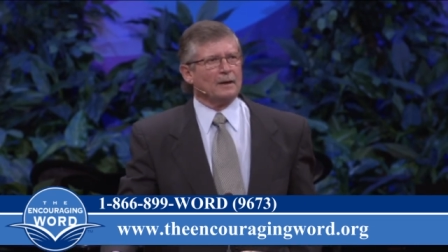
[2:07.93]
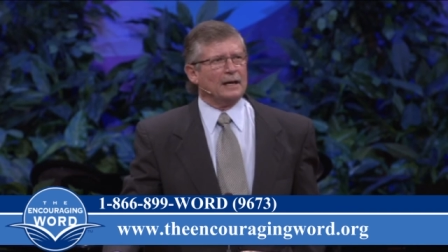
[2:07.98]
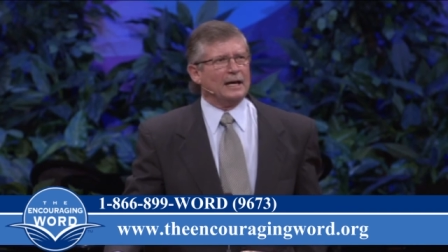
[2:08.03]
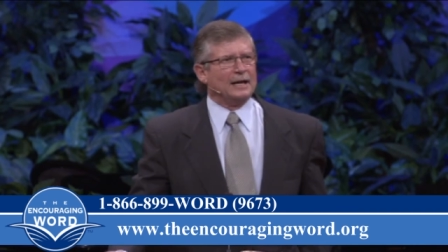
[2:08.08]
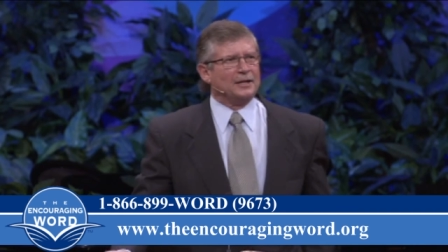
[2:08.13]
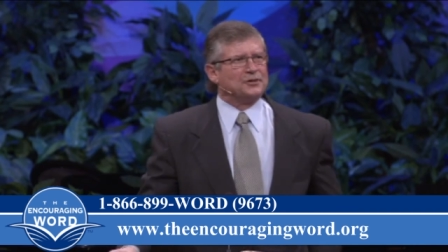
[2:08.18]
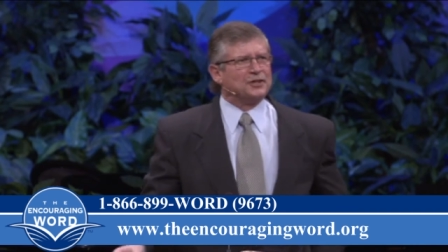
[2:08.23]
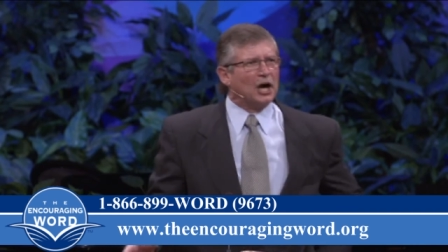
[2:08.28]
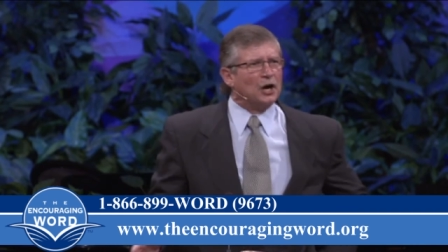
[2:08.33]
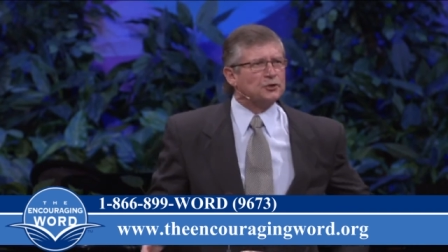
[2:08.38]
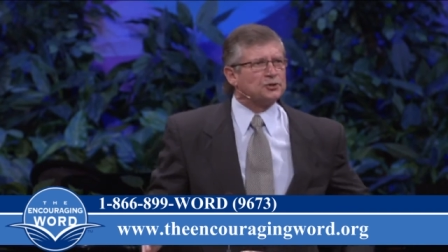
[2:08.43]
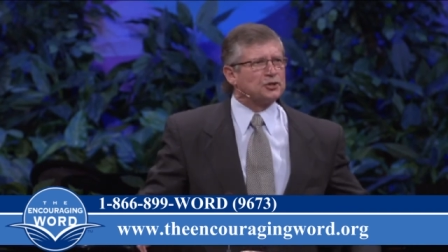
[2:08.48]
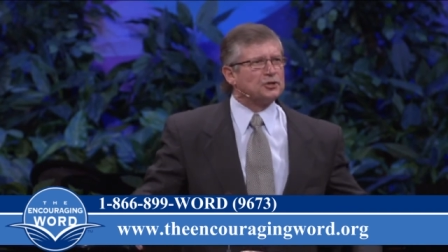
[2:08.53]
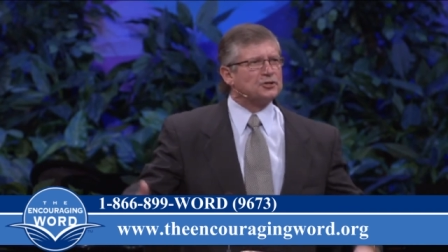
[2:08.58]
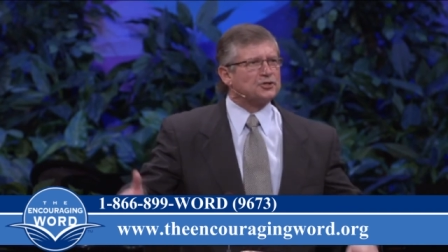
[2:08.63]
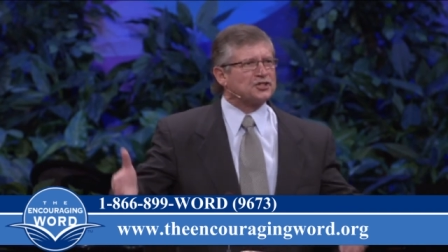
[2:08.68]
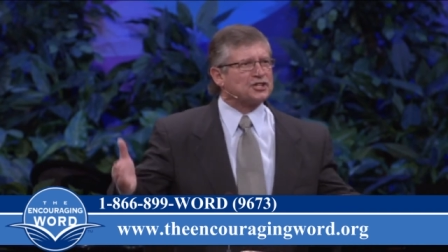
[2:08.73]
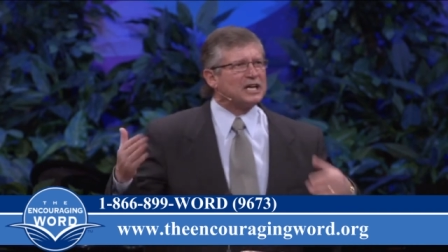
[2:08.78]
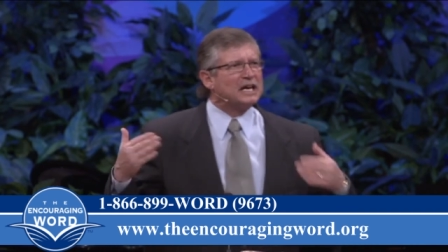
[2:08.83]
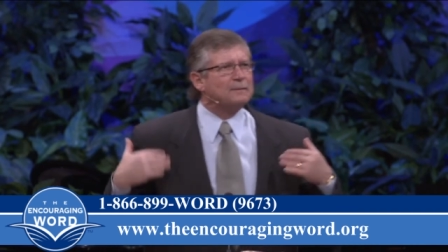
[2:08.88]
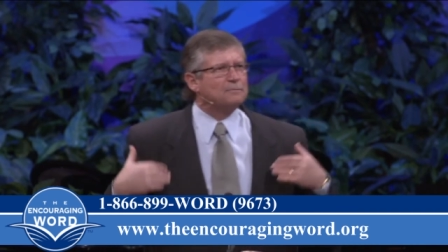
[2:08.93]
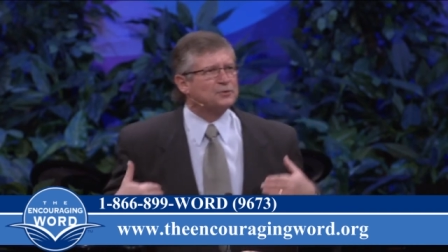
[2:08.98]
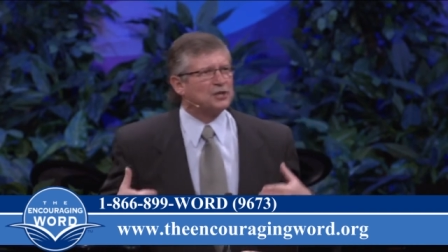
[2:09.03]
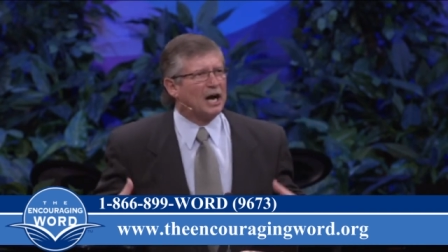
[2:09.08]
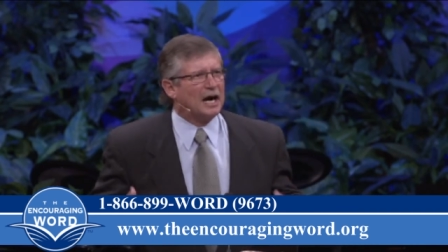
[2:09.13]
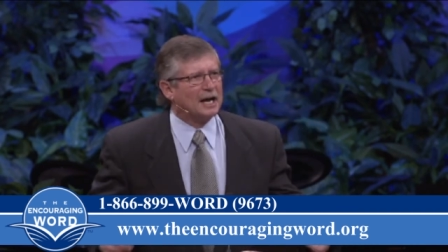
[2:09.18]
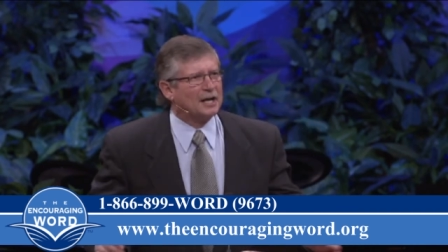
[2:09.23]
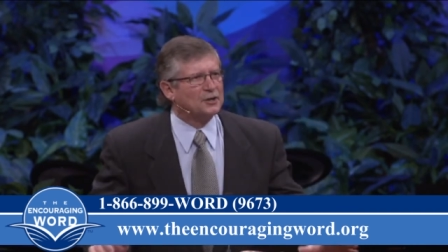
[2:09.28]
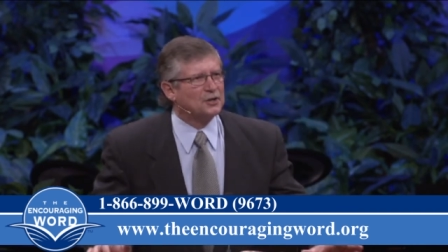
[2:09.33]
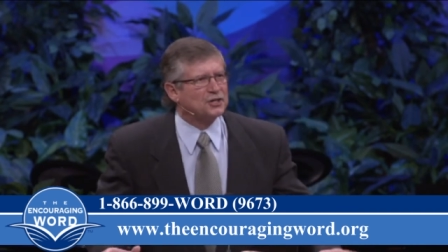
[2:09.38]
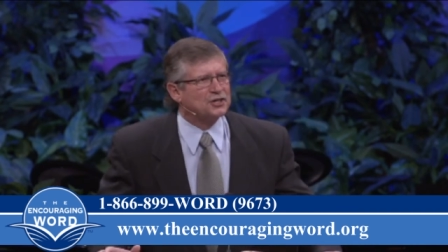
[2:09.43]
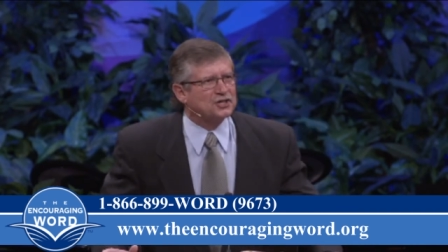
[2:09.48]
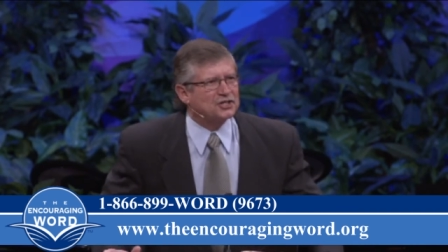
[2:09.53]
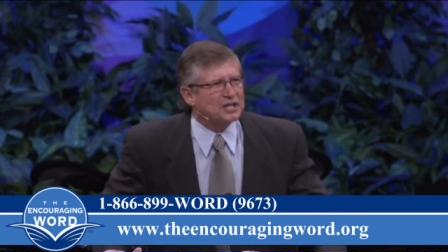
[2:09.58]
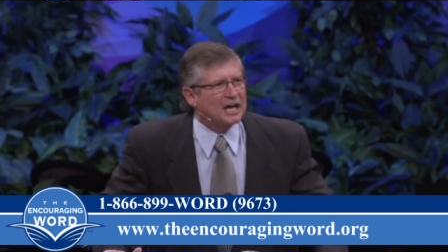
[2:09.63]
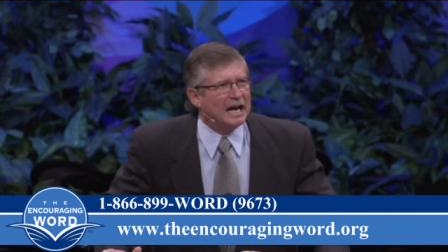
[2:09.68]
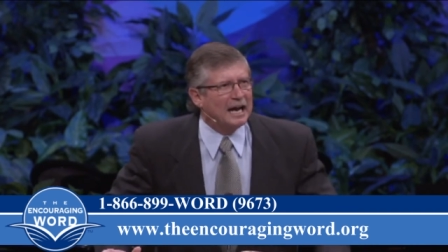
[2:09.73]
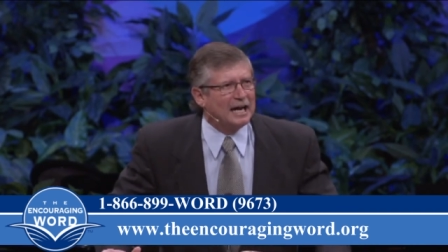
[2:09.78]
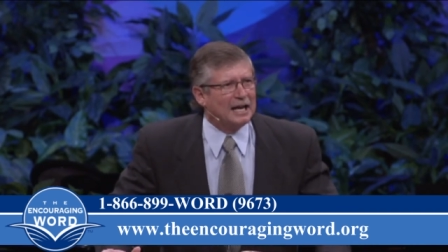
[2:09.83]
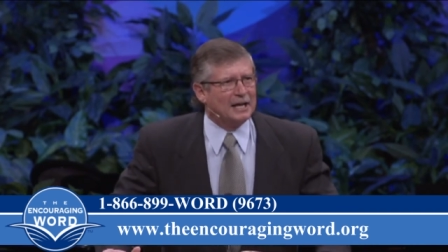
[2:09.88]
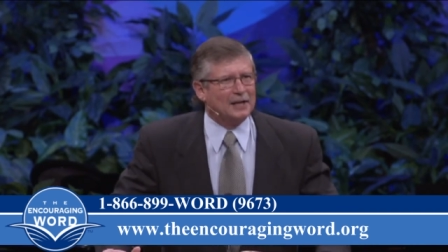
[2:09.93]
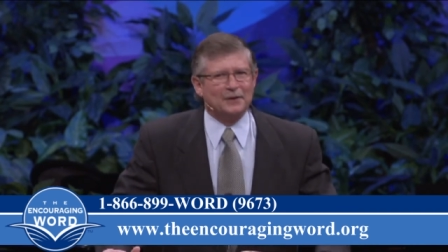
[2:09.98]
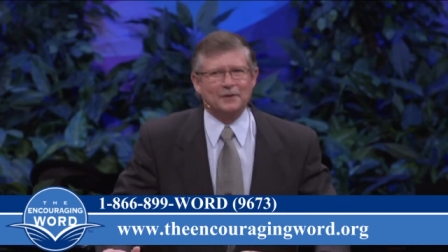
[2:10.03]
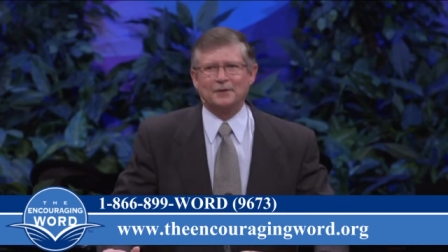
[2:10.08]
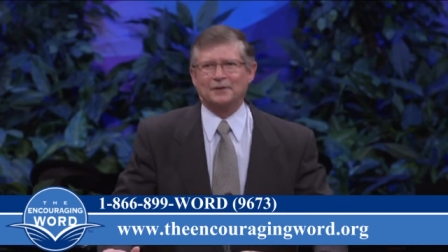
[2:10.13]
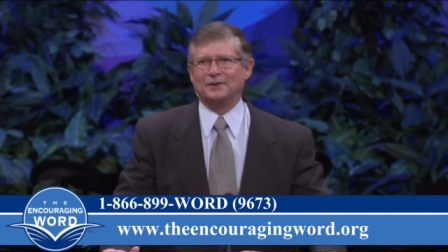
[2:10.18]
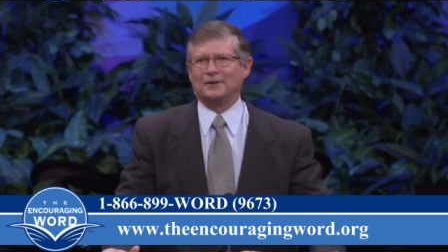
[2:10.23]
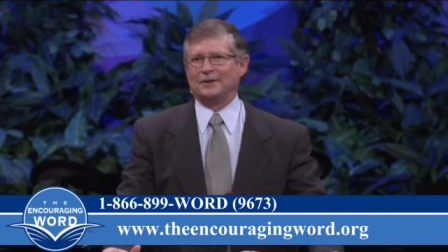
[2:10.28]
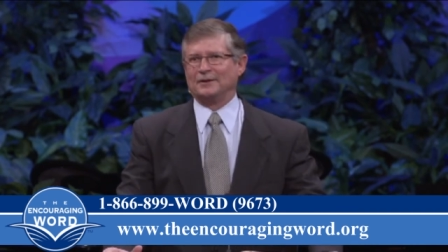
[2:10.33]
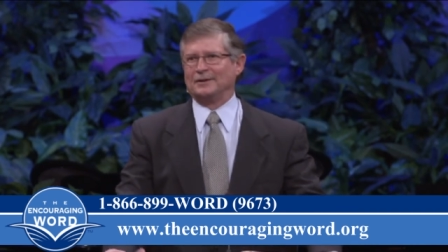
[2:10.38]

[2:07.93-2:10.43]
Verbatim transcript: And don't you seem to understand